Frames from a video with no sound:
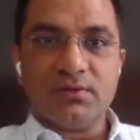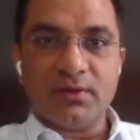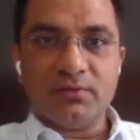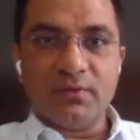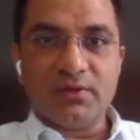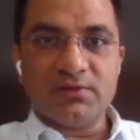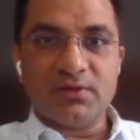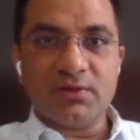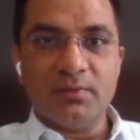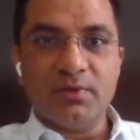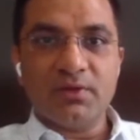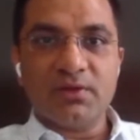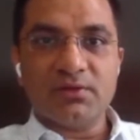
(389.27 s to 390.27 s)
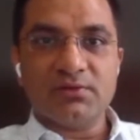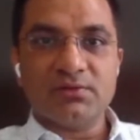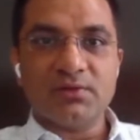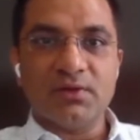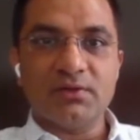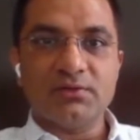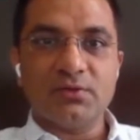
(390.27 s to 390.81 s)
Right. When I say communication
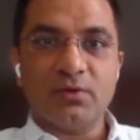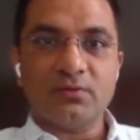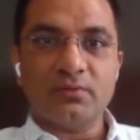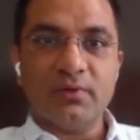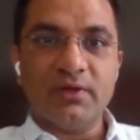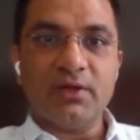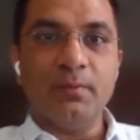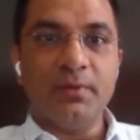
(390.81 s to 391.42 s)
skill is not only